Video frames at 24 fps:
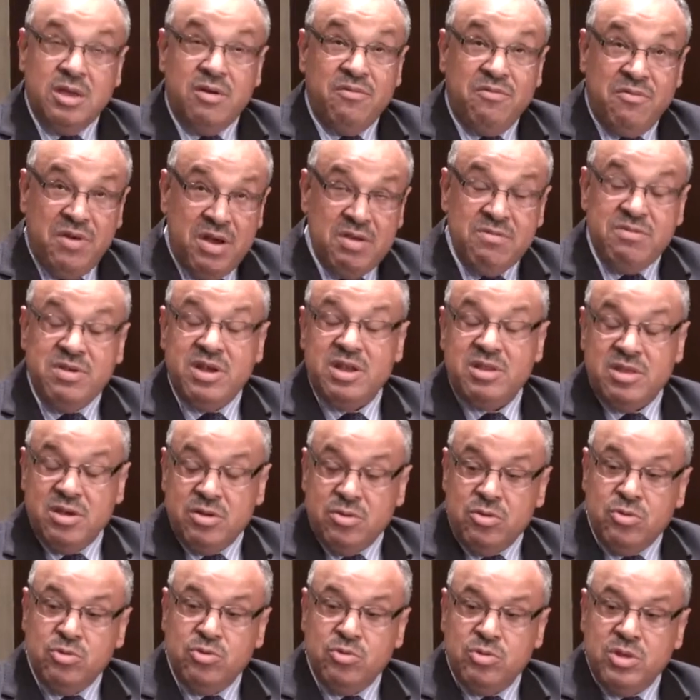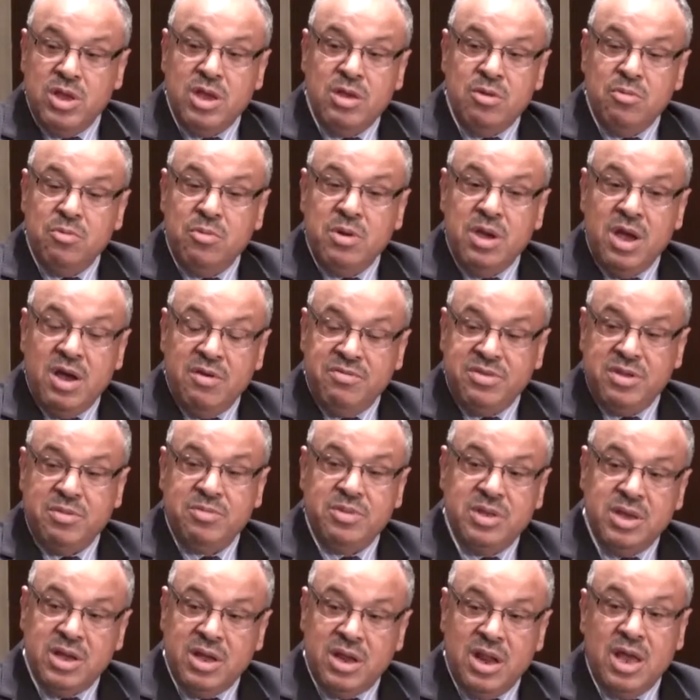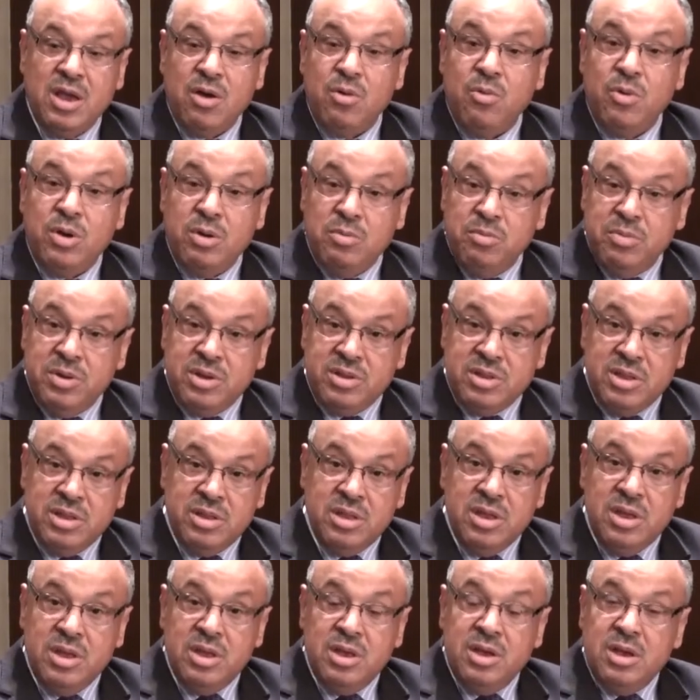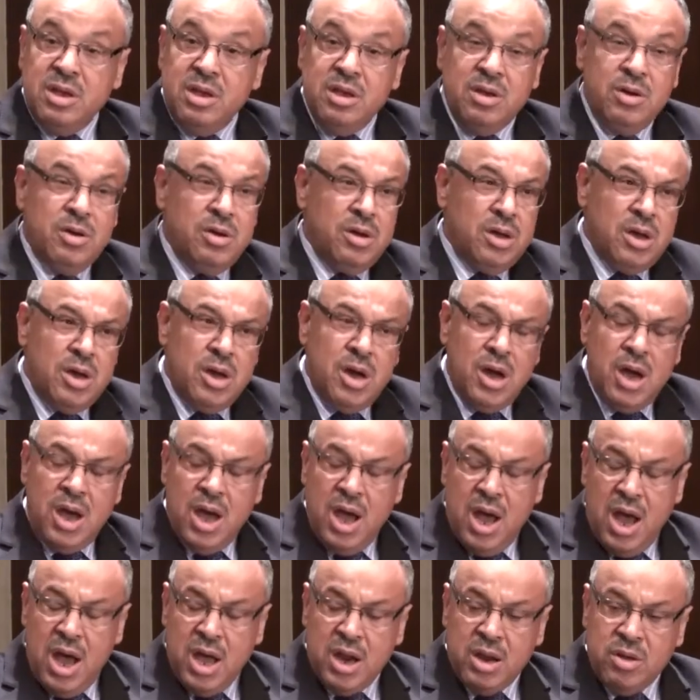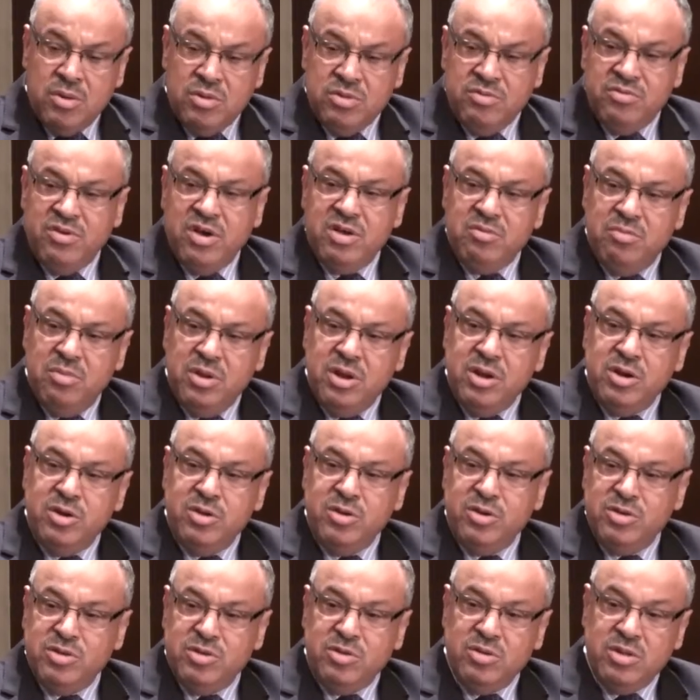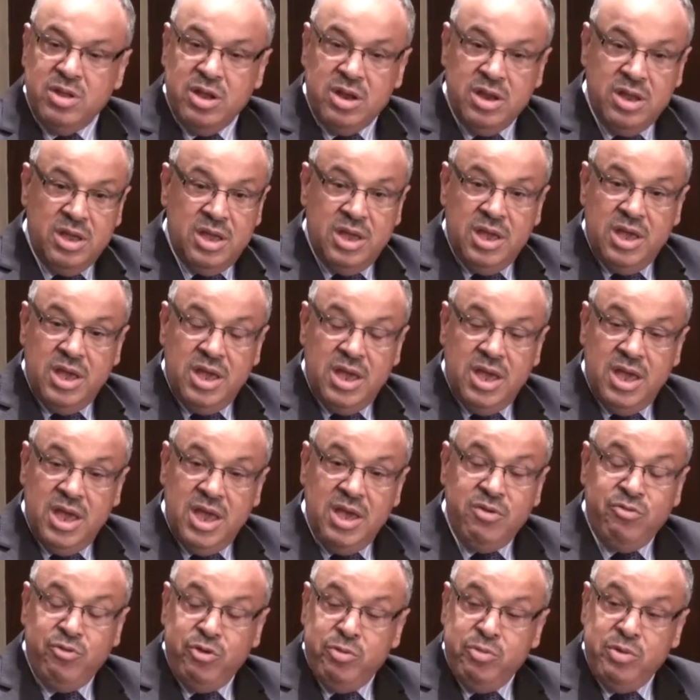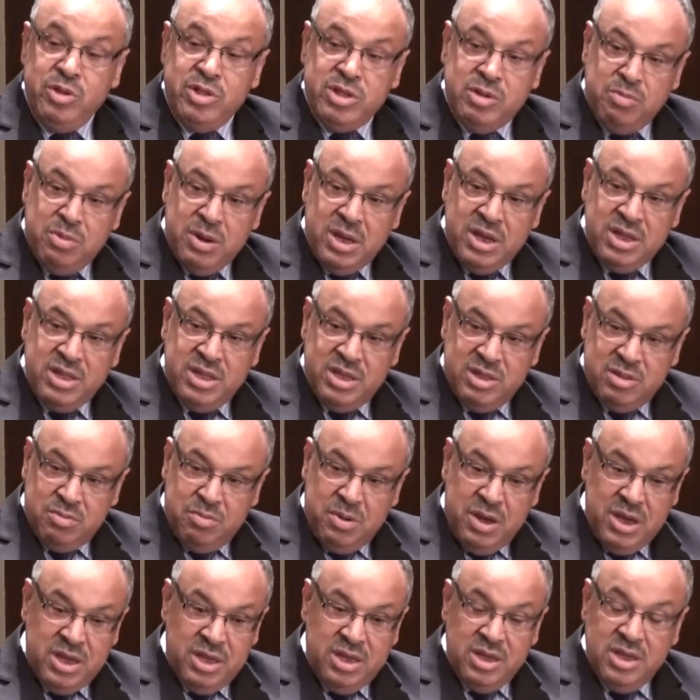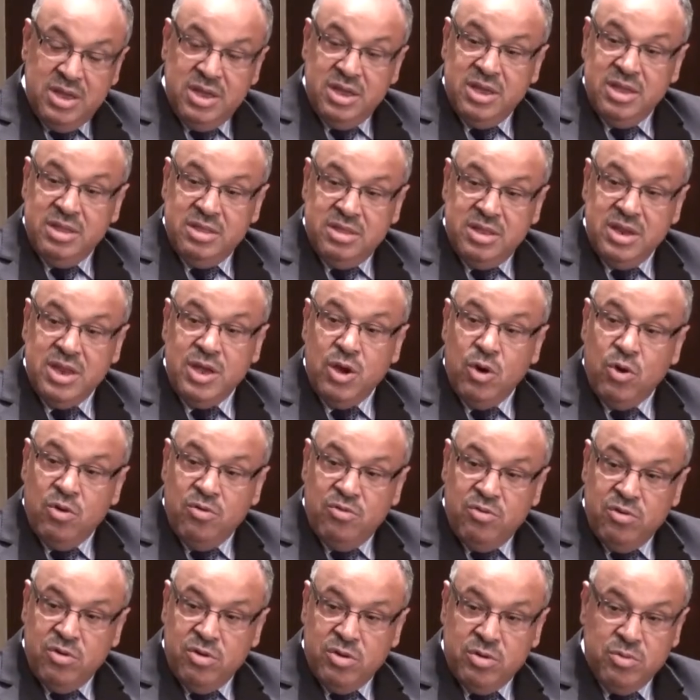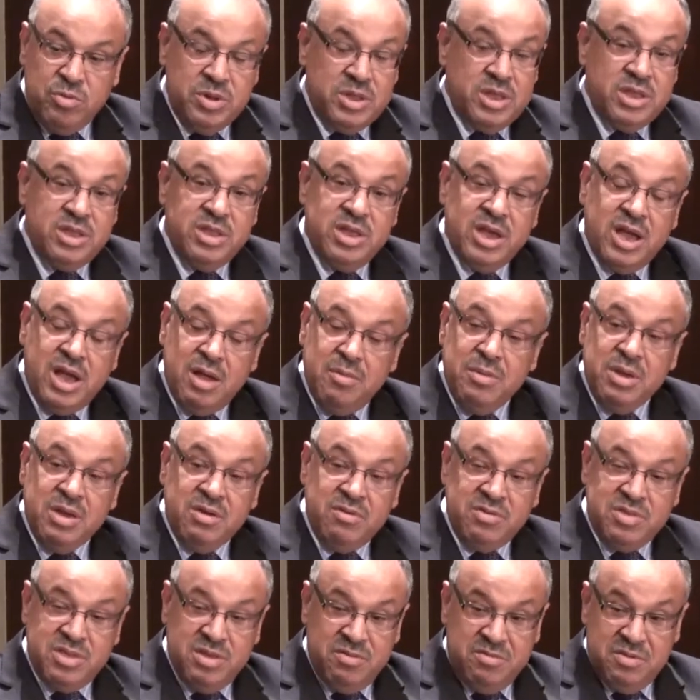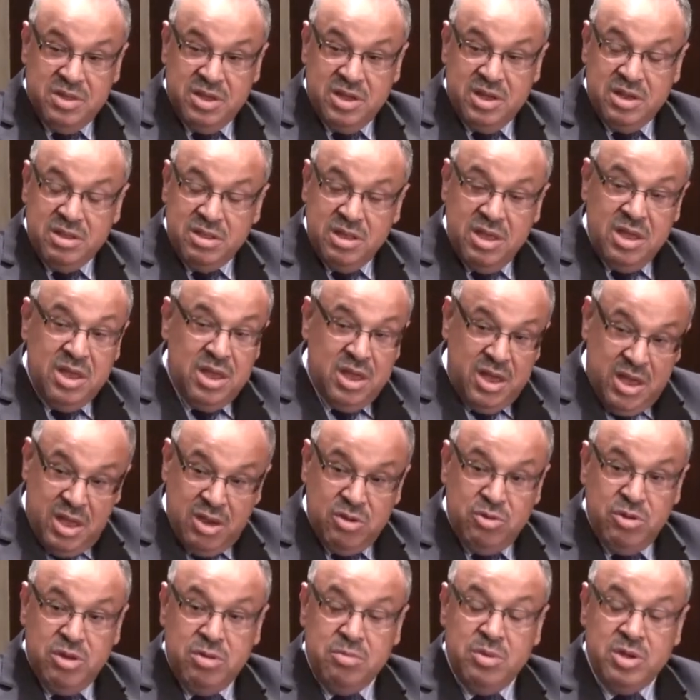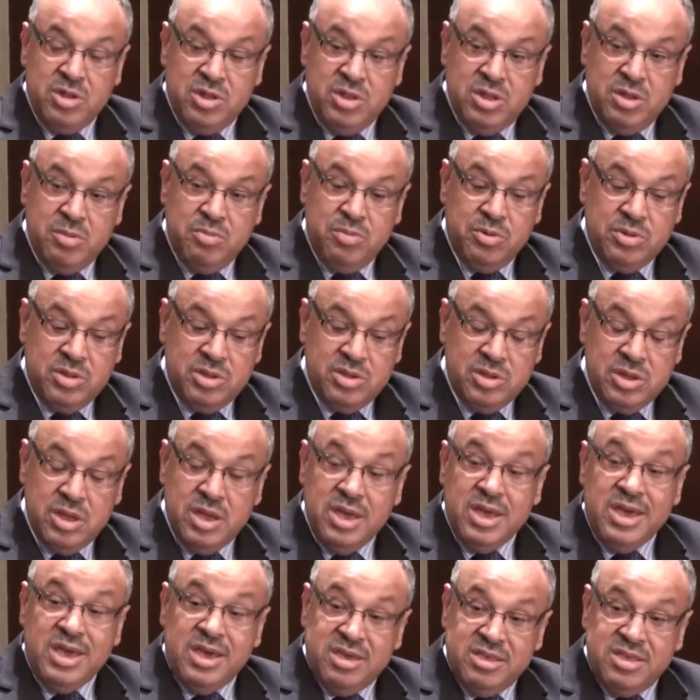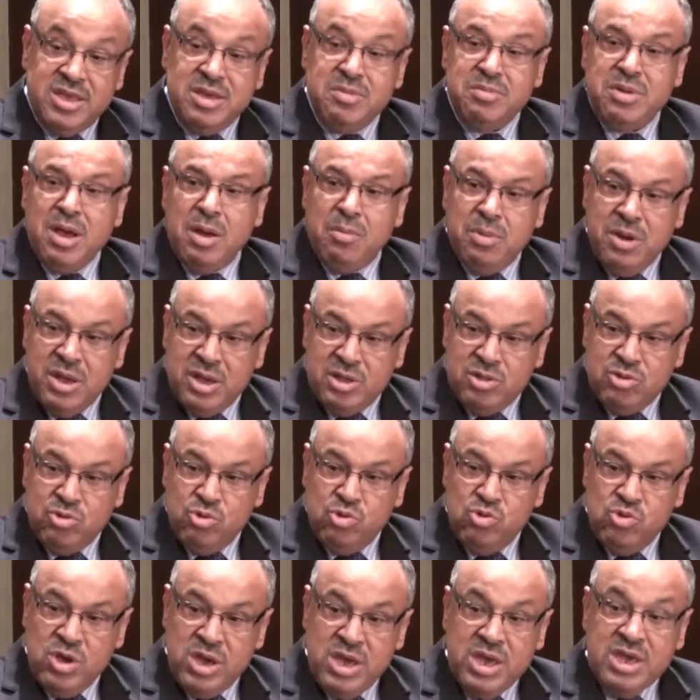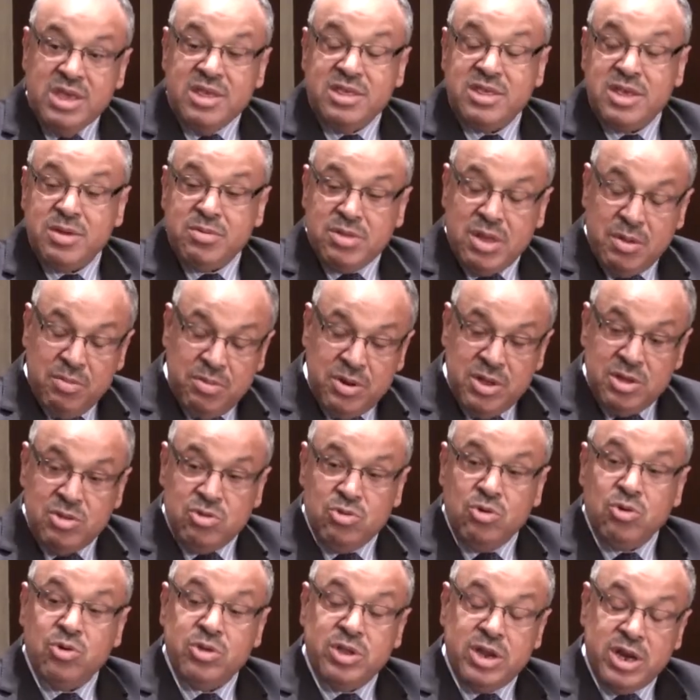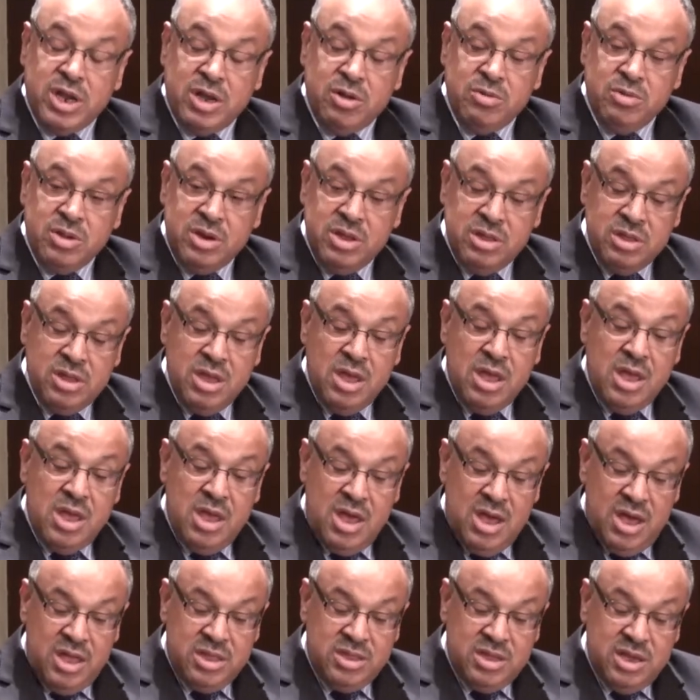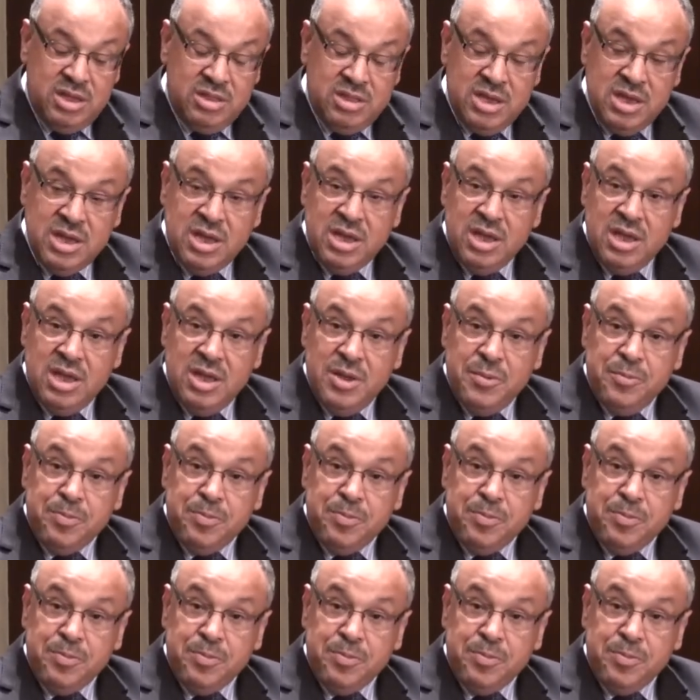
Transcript: 5 years ago. Today we have something like 1%, around $5 billion. If we multiply this by 3 or 4 within the coming 7 years, can you imagine the potential? Same applies to UAE, same applies to other countries. And I think